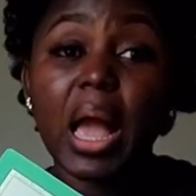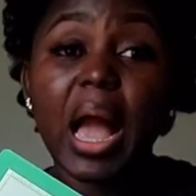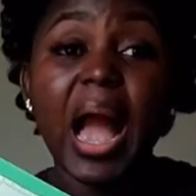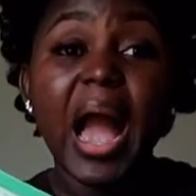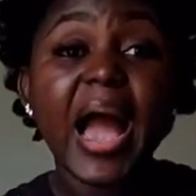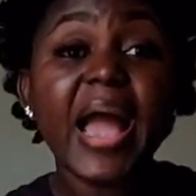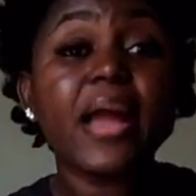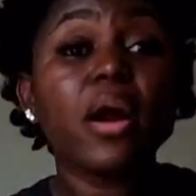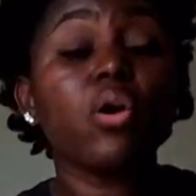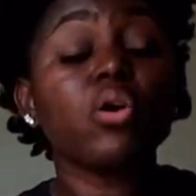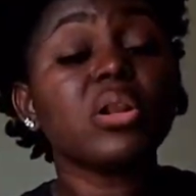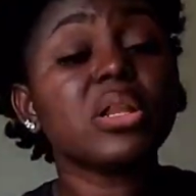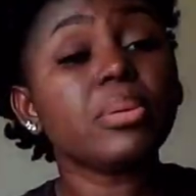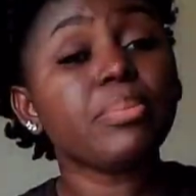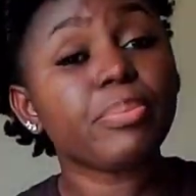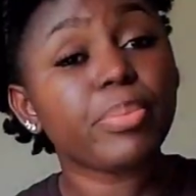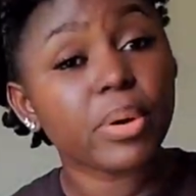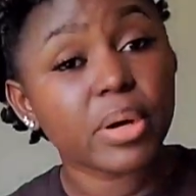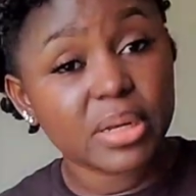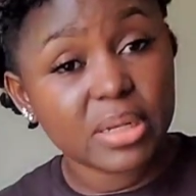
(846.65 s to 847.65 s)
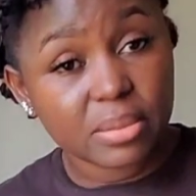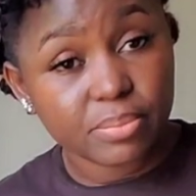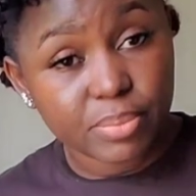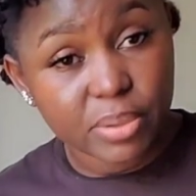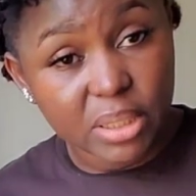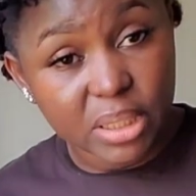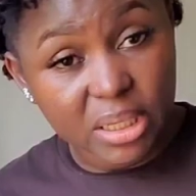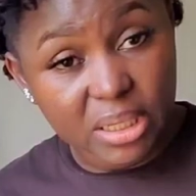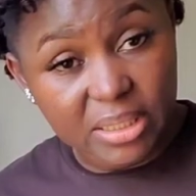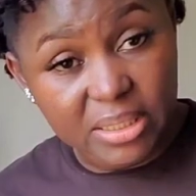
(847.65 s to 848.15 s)
I only bought it
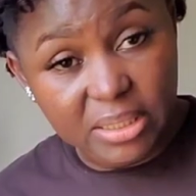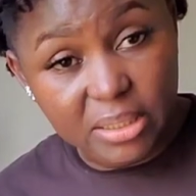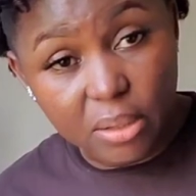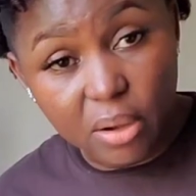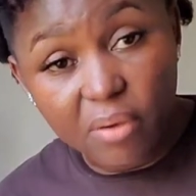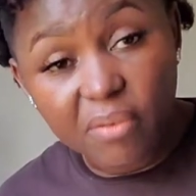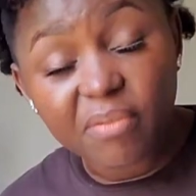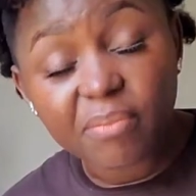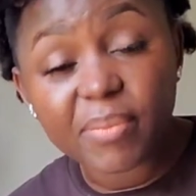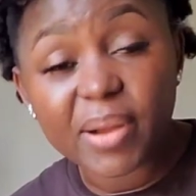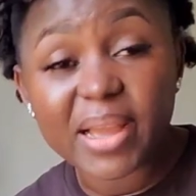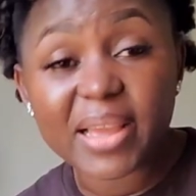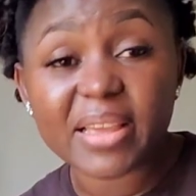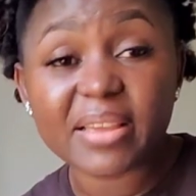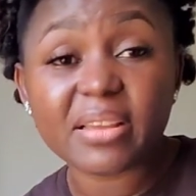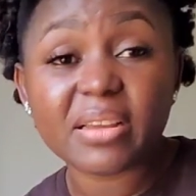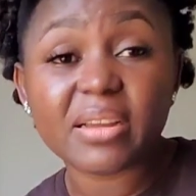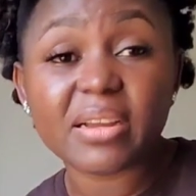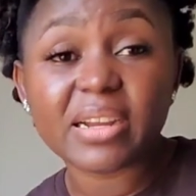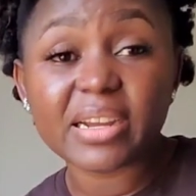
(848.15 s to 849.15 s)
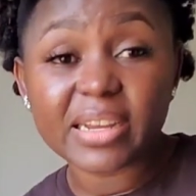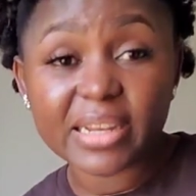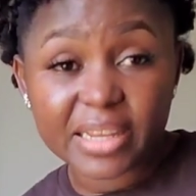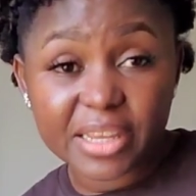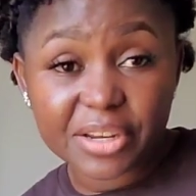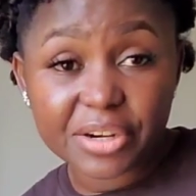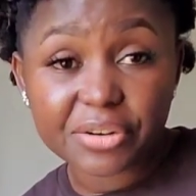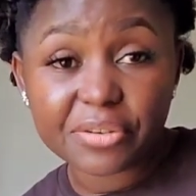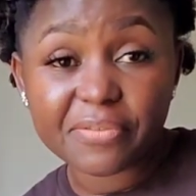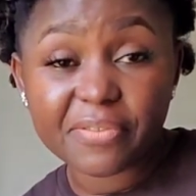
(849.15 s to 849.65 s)
because of my
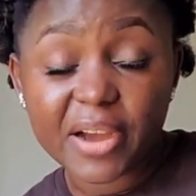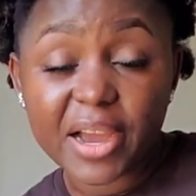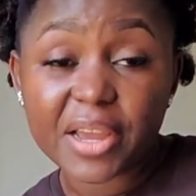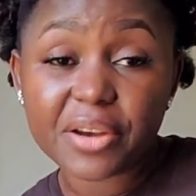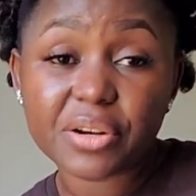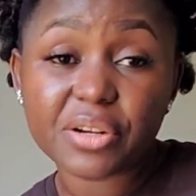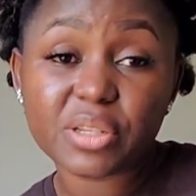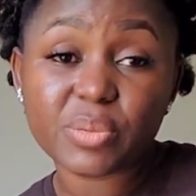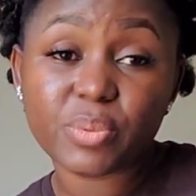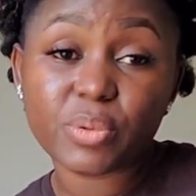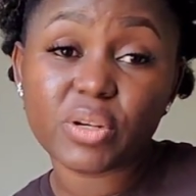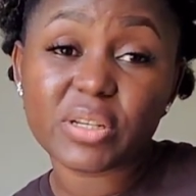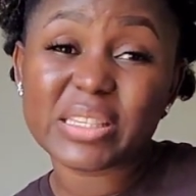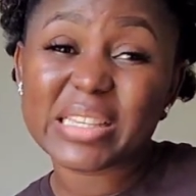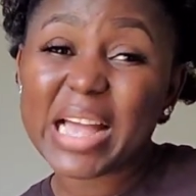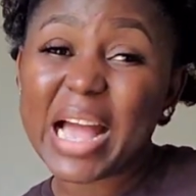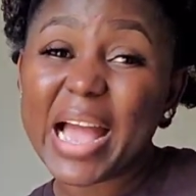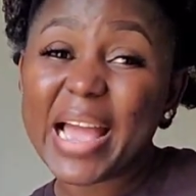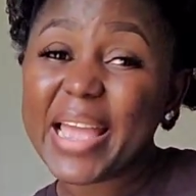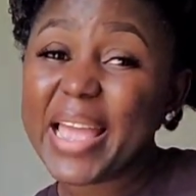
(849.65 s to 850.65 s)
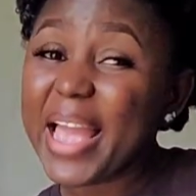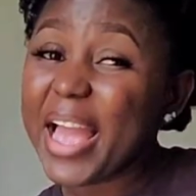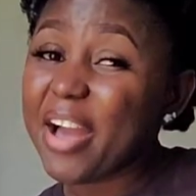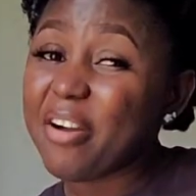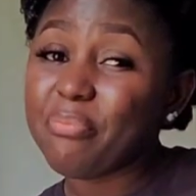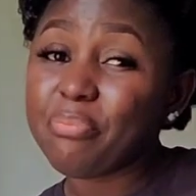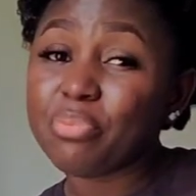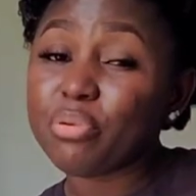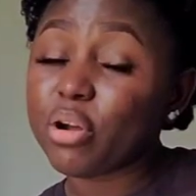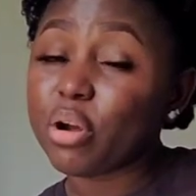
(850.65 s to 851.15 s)
glitter vinyls, because I
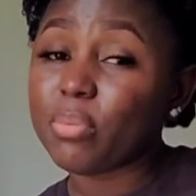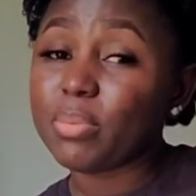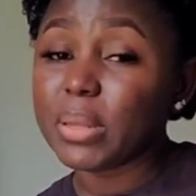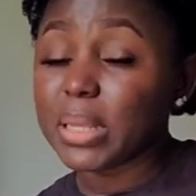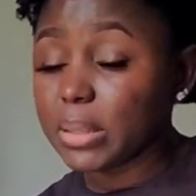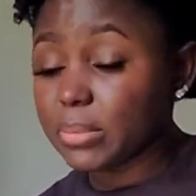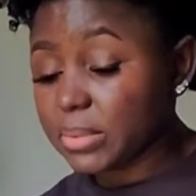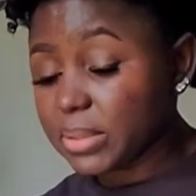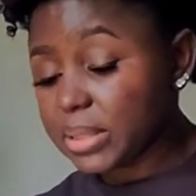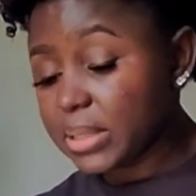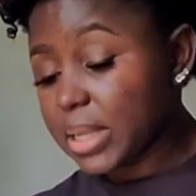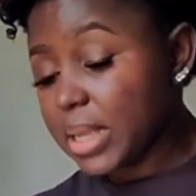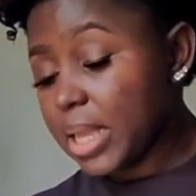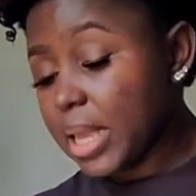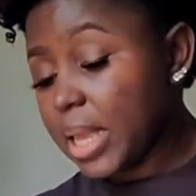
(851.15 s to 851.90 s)
have problems